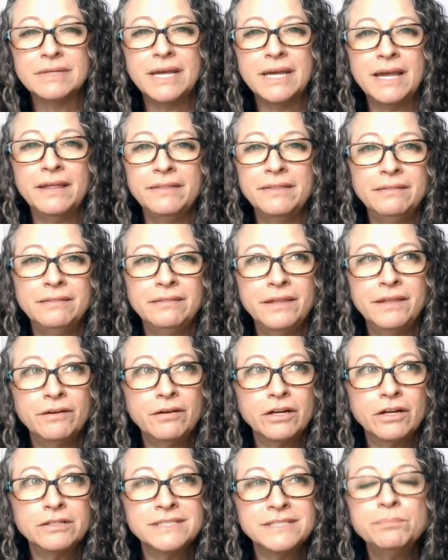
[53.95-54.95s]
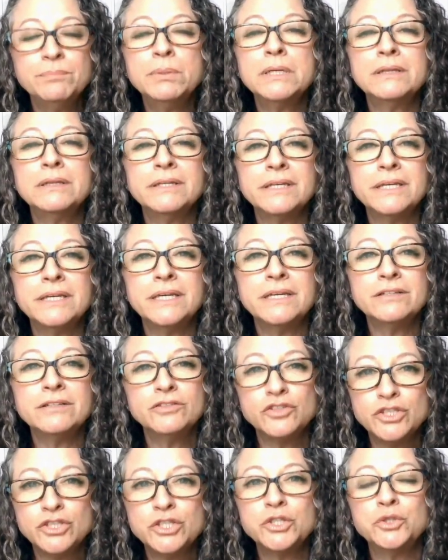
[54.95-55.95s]
And there are typically
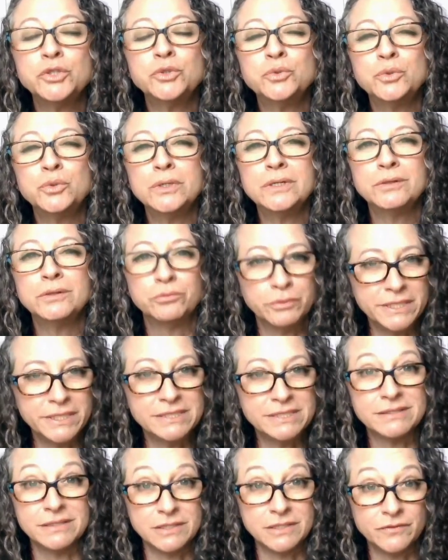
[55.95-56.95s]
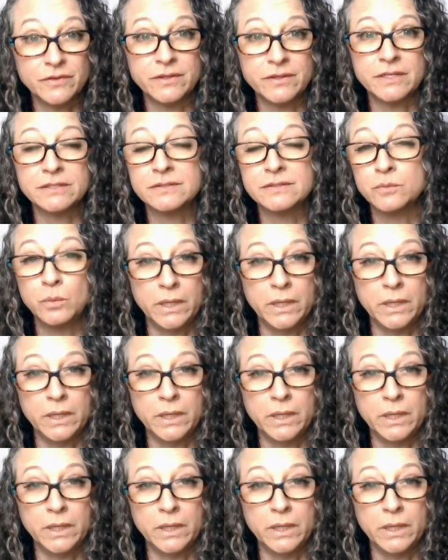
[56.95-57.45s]
two reasons for this.